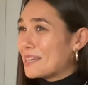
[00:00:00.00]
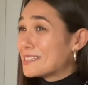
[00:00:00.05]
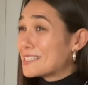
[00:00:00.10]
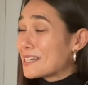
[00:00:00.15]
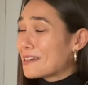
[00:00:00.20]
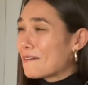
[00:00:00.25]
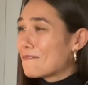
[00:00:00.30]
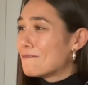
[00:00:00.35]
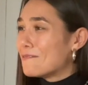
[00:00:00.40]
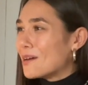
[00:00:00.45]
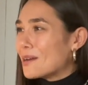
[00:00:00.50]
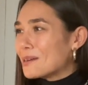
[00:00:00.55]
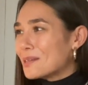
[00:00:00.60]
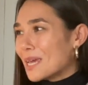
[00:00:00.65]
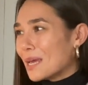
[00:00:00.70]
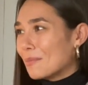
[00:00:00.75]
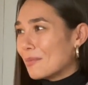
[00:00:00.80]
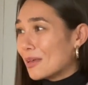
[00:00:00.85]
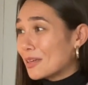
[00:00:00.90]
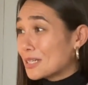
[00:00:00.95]
like a fun
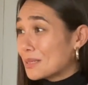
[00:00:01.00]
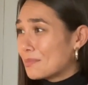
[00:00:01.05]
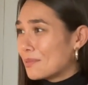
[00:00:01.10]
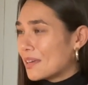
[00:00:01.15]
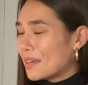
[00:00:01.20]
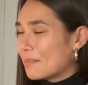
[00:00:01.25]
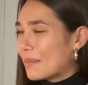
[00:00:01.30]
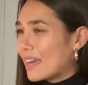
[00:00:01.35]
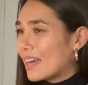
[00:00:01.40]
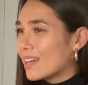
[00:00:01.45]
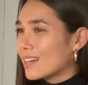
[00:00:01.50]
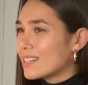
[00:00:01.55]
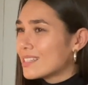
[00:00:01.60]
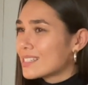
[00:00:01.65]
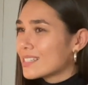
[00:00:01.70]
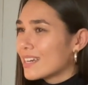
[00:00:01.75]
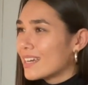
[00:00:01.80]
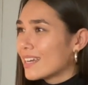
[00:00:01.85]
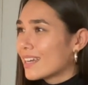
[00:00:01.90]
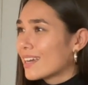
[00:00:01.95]
game I like to play in my head. It's
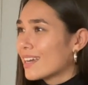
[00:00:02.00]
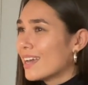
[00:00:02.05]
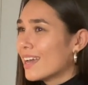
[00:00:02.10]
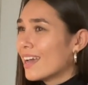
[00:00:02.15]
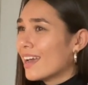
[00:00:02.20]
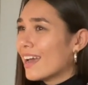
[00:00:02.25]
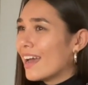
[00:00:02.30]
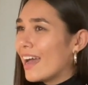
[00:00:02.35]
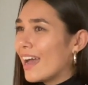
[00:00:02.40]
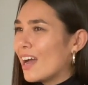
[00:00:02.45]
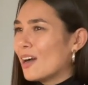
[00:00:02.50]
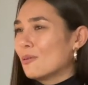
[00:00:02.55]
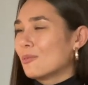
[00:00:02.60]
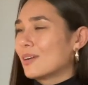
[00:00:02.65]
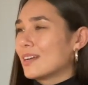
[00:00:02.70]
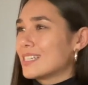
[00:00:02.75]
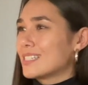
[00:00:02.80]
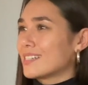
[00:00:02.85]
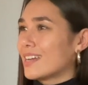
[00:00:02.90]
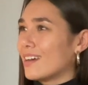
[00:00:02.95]
like, how would
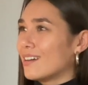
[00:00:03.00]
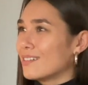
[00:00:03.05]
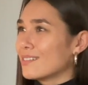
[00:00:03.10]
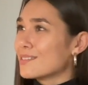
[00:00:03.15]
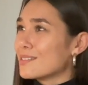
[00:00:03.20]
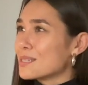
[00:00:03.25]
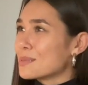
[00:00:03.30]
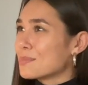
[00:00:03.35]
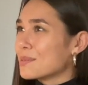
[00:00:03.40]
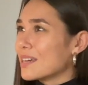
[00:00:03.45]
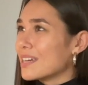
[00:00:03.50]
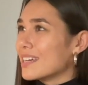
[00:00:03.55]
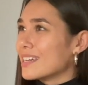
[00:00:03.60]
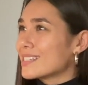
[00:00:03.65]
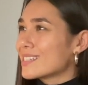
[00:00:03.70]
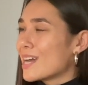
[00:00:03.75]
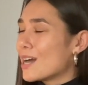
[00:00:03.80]
I style this place?